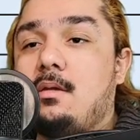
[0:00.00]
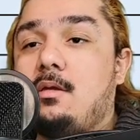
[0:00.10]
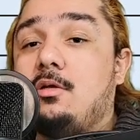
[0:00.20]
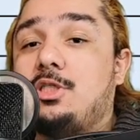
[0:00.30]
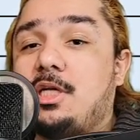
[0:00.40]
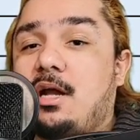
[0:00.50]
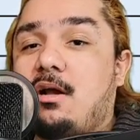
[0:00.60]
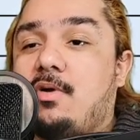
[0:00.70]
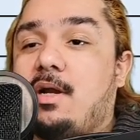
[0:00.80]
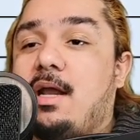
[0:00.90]
You should,
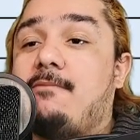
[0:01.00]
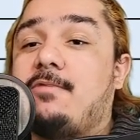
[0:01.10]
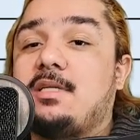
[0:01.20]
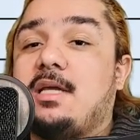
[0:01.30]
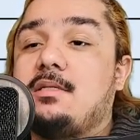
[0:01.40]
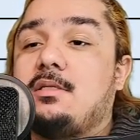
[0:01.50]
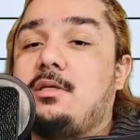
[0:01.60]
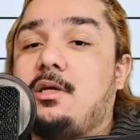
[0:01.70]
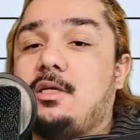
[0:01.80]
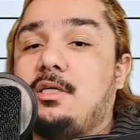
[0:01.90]
however, emphasize
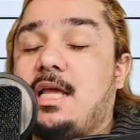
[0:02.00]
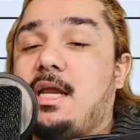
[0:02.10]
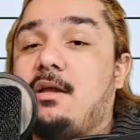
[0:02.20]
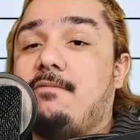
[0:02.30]
your understanding